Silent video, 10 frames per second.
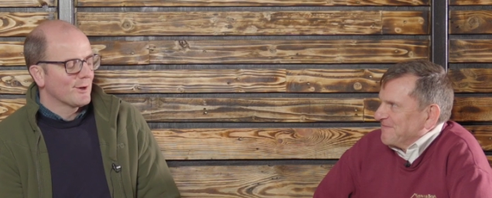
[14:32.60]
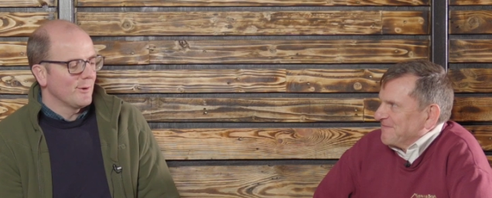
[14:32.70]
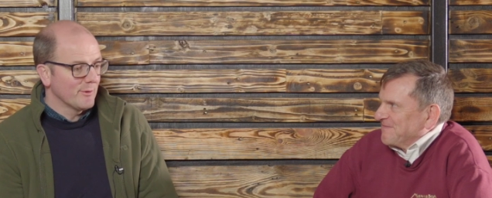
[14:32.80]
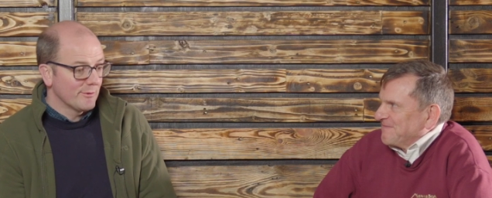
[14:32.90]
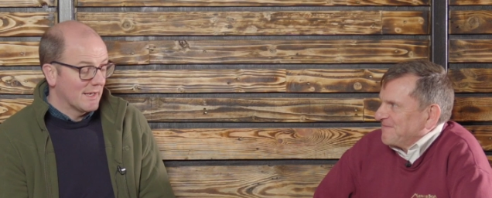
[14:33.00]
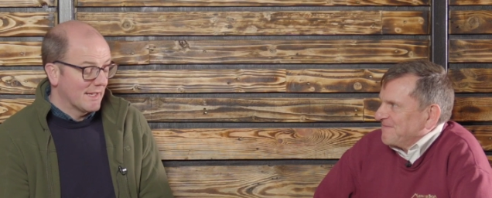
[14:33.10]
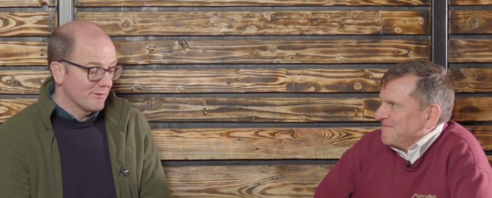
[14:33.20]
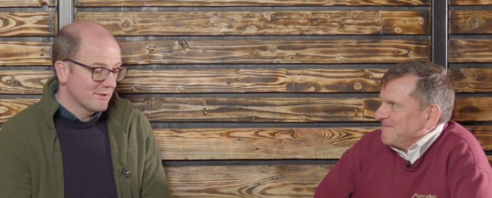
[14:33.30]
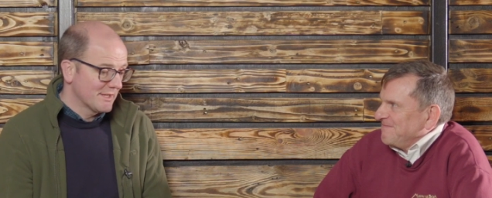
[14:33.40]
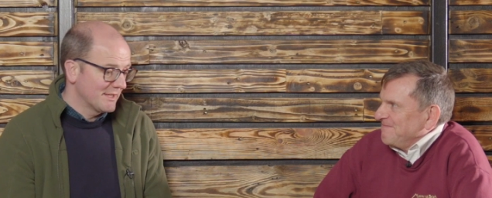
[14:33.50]
Speaker 1: couple of really
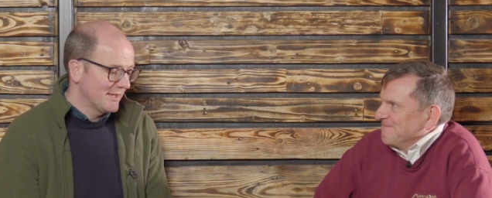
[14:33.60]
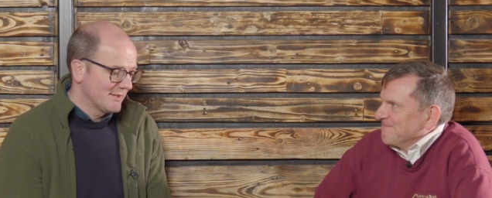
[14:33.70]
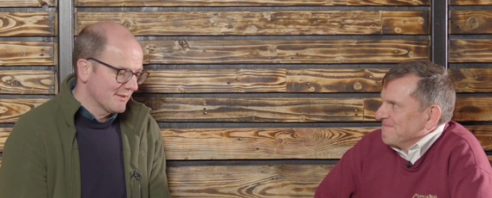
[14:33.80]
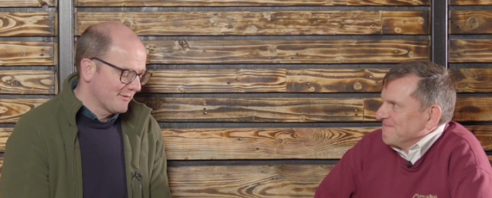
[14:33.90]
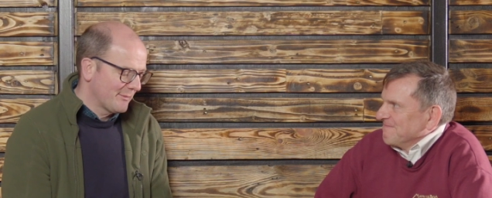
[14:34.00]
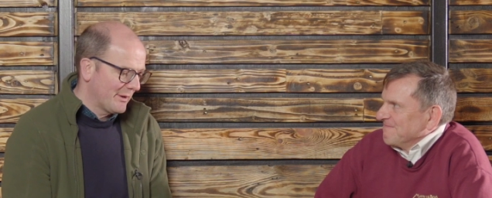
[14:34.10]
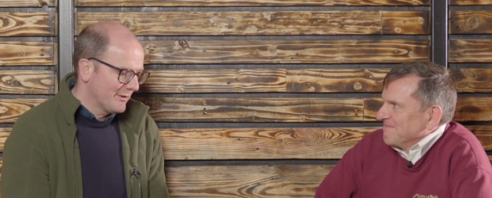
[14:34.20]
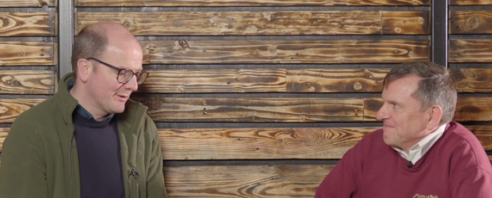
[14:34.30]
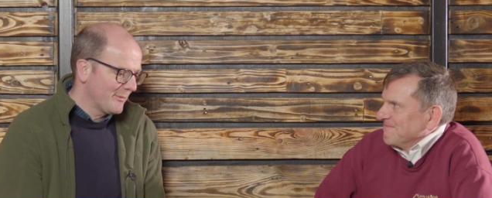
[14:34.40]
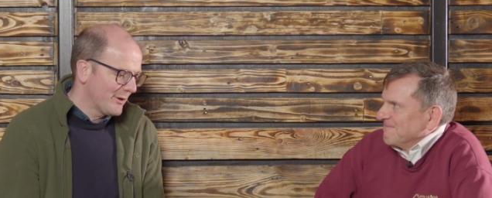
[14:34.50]
interesting yeasts have appeared in the
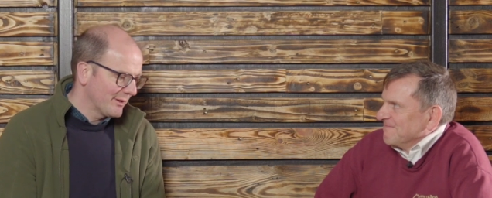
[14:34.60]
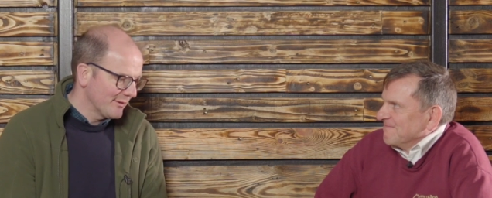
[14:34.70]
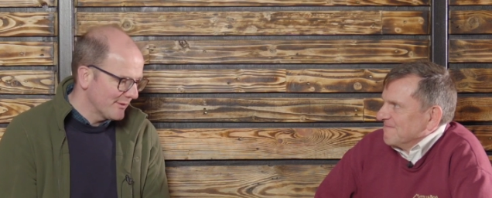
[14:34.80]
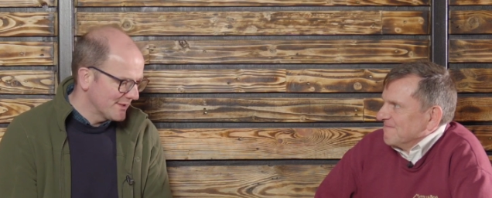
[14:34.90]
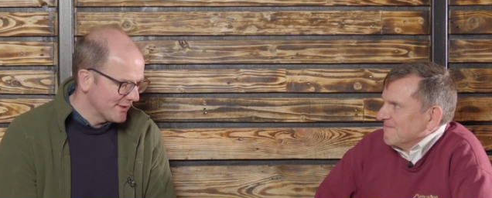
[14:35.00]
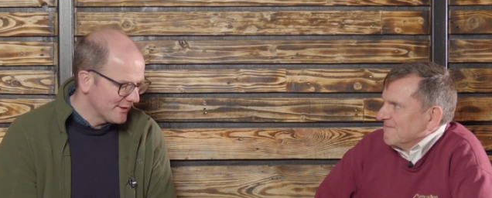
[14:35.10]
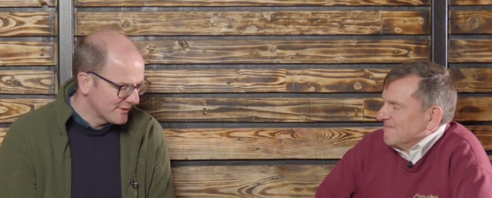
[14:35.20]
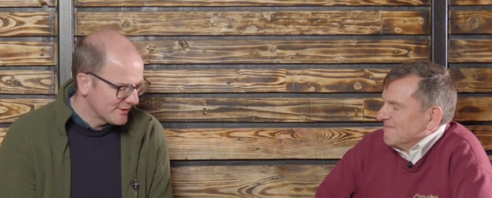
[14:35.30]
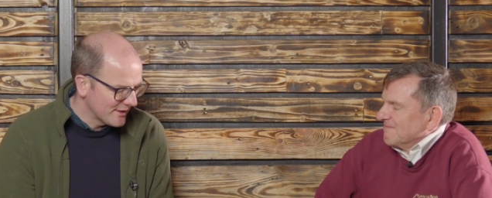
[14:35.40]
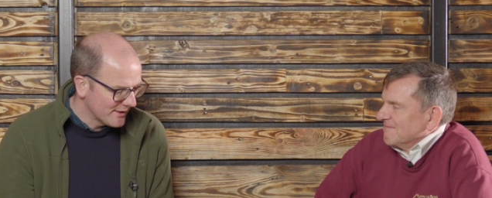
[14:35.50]
market in recent years.
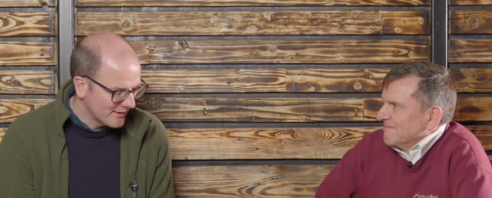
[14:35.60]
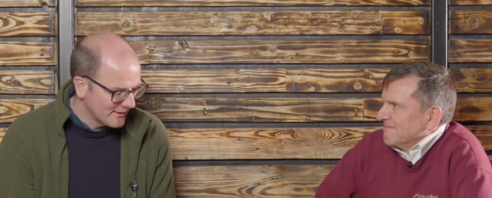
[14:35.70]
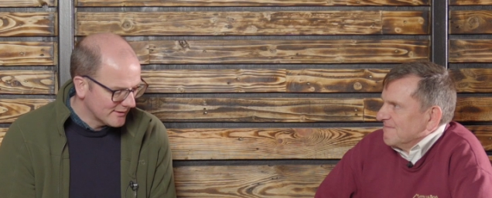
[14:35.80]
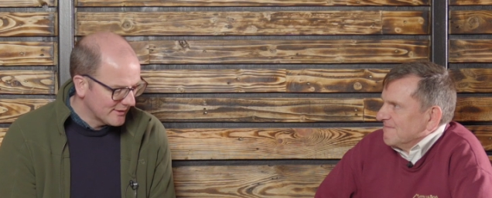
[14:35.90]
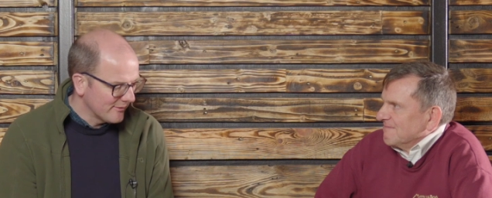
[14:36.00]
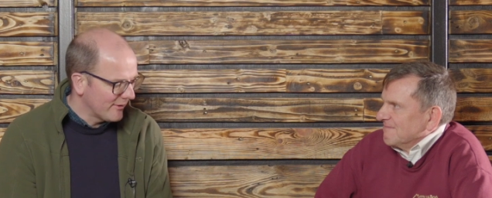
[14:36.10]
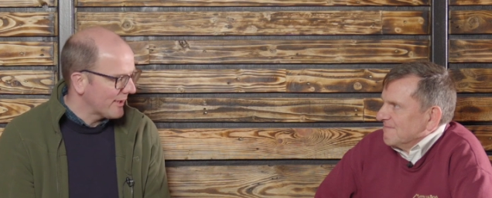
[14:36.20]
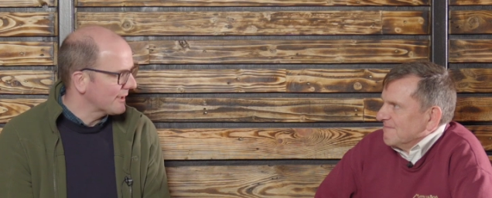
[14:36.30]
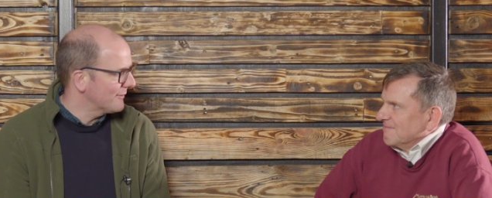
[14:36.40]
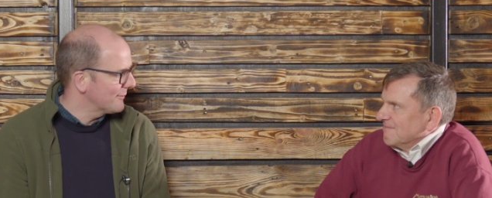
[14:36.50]
The Kveik,
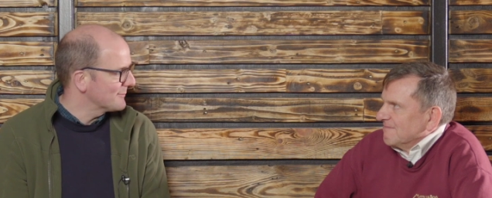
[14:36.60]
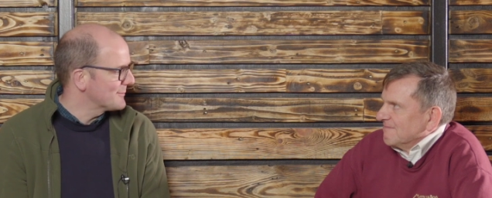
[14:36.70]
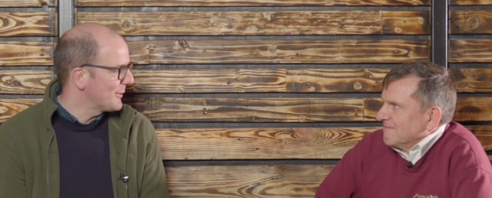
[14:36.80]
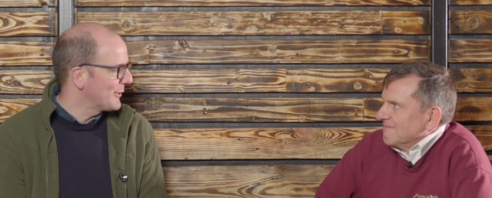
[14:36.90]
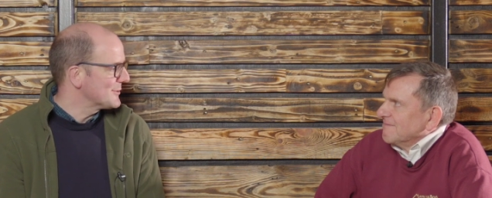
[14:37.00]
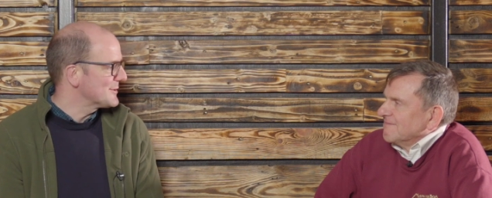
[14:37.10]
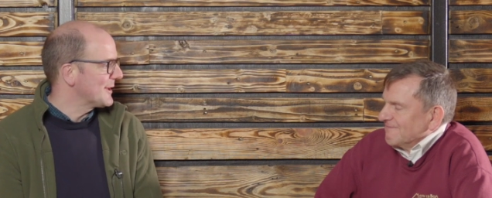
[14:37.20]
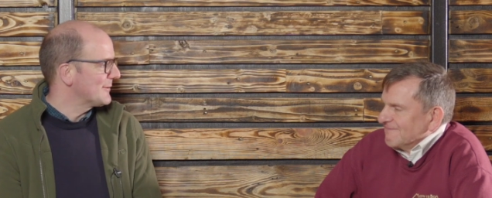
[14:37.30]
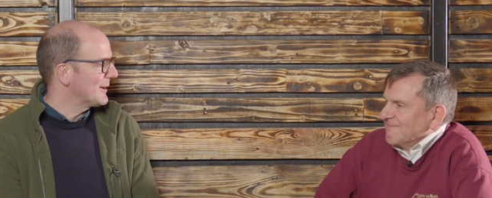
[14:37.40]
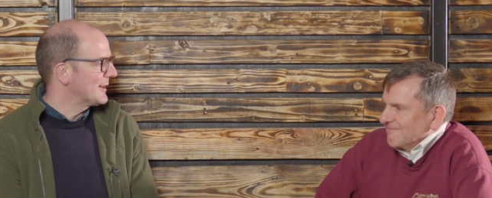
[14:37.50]
if I'm pronouncing that
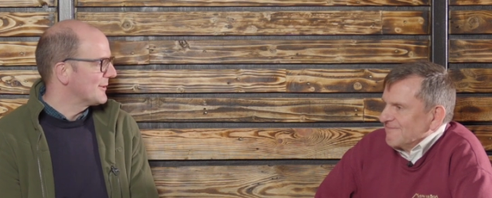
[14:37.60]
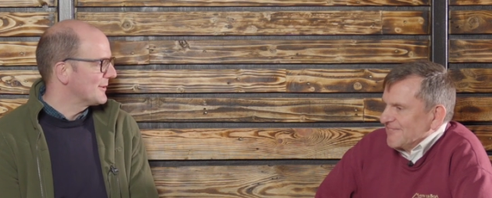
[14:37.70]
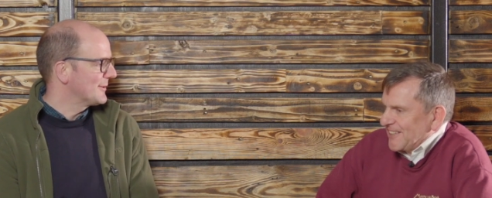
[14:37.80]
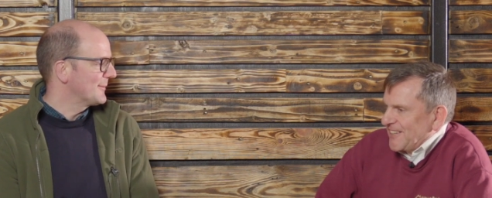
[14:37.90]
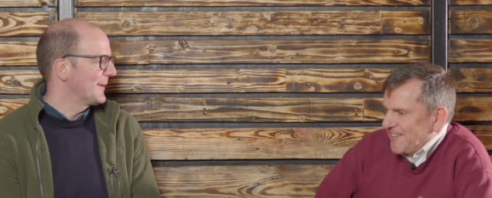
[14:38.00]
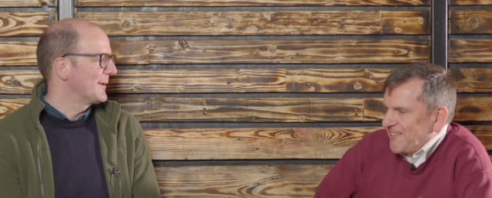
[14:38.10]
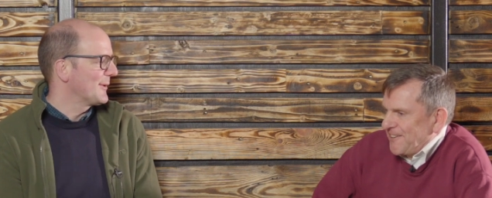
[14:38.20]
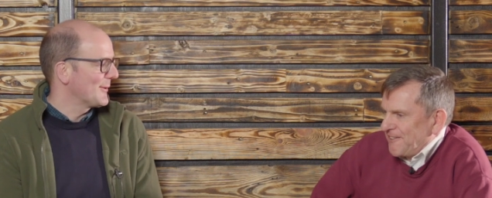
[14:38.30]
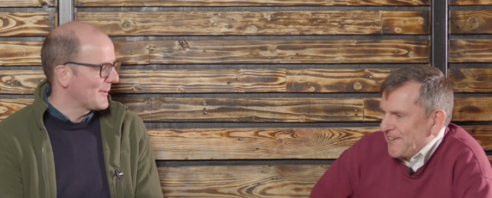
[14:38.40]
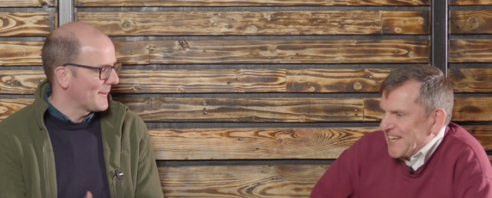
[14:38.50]
right, or you know,
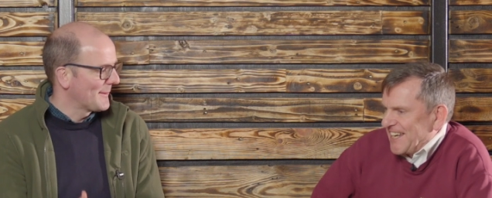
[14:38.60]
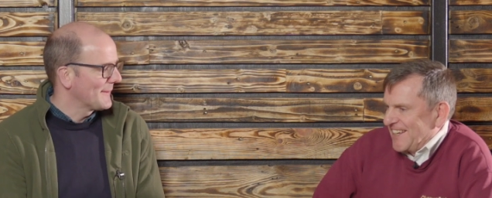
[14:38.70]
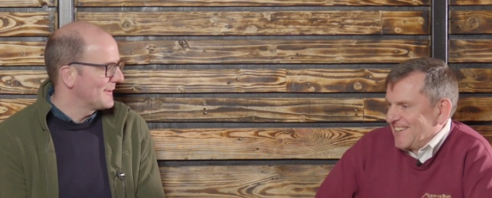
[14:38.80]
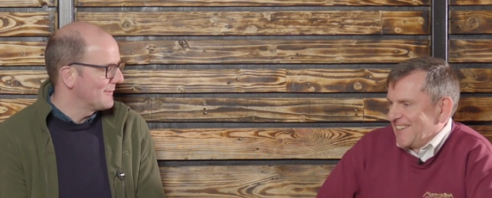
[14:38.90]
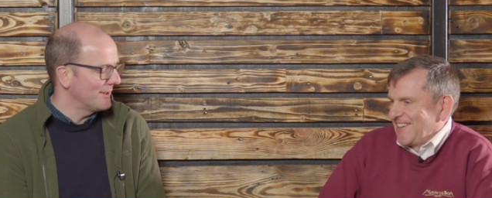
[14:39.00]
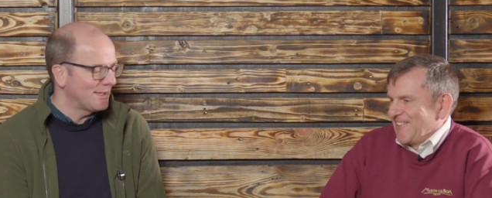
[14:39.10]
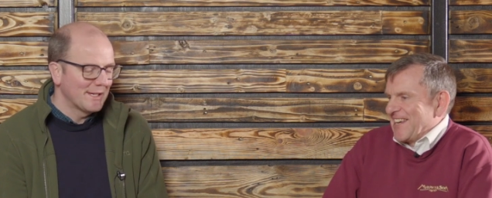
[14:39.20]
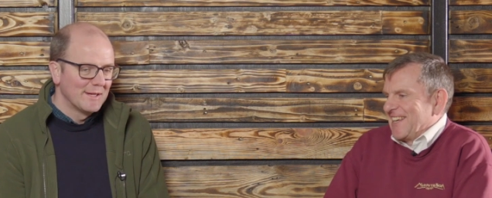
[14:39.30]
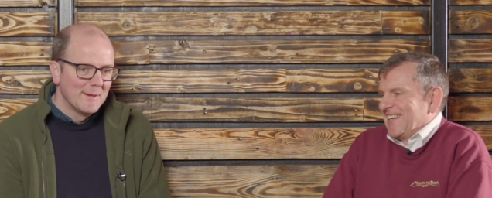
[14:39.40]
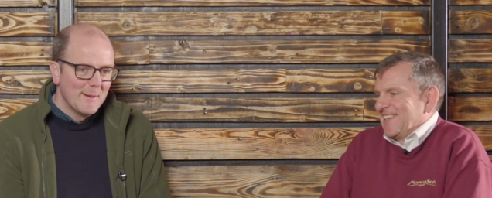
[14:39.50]
Creek uh,
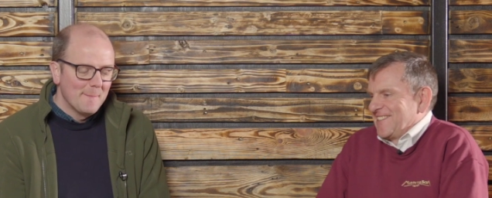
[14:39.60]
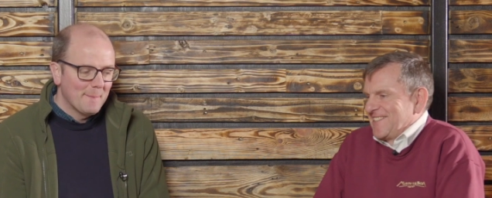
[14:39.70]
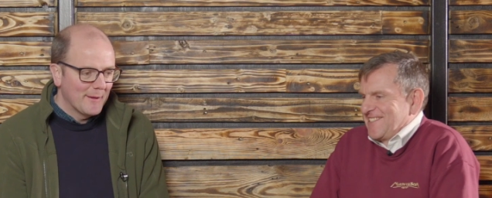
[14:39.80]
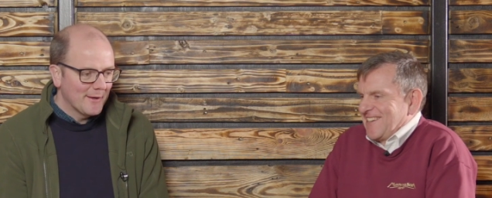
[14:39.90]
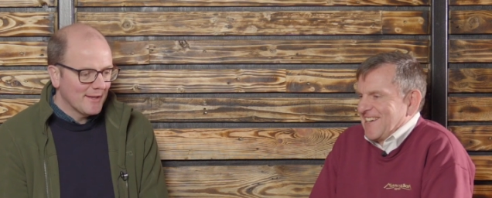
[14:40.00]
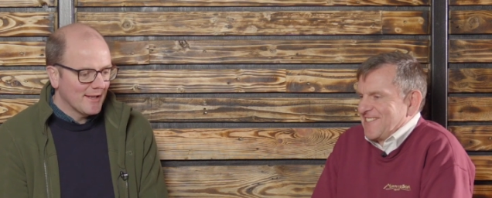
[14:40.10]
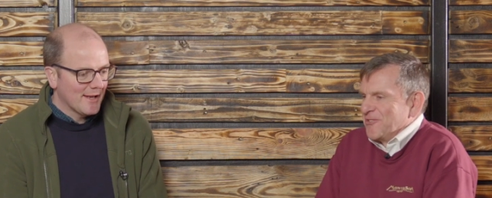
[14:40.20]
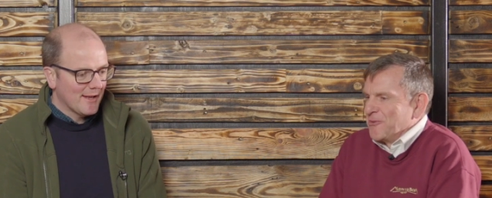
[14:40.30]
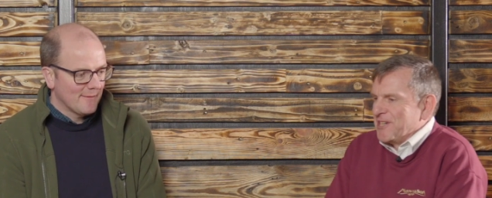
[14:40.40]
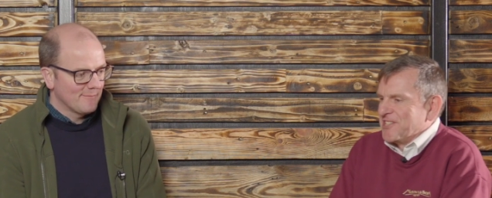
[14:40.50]
yeasts, yeah, yes,
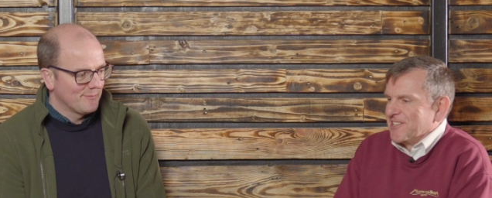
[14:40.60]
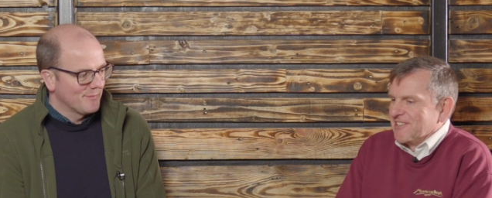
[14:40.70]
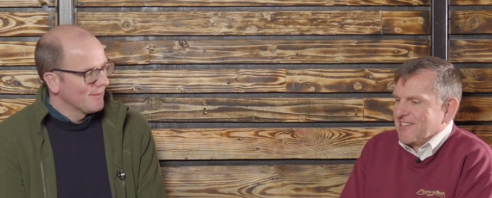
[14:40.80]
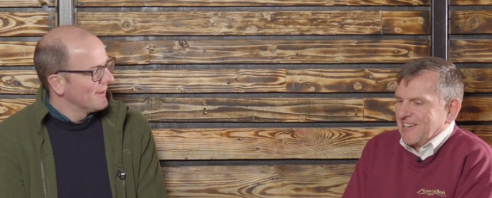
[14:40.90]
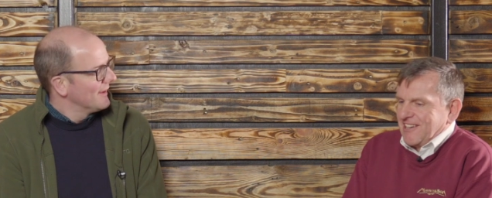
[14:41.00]
Norwegian